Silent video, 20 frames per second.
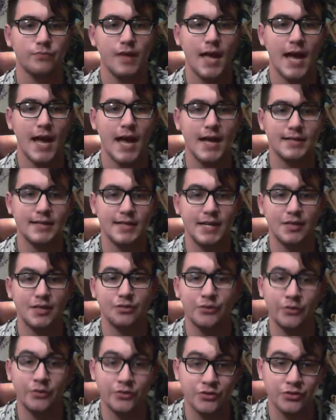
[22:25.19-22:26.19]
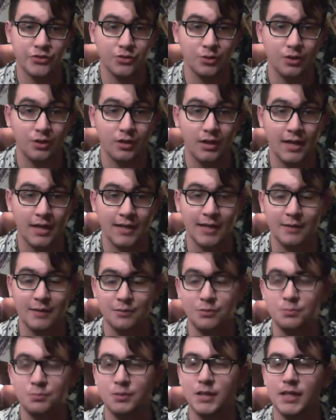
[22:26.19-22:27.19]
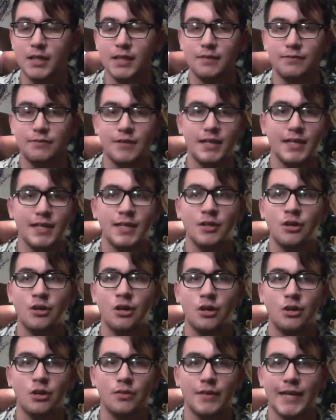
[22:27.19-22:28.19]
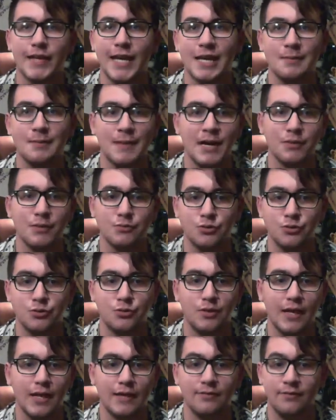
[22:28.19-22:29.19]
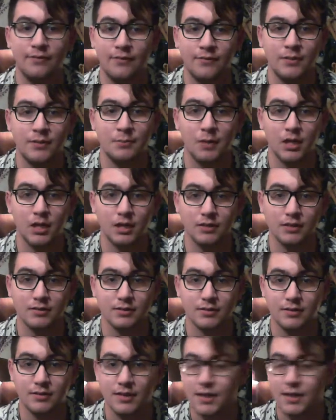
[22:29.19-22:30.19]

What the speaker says: at a thrift store, and I do believe that in all they came out to like $50,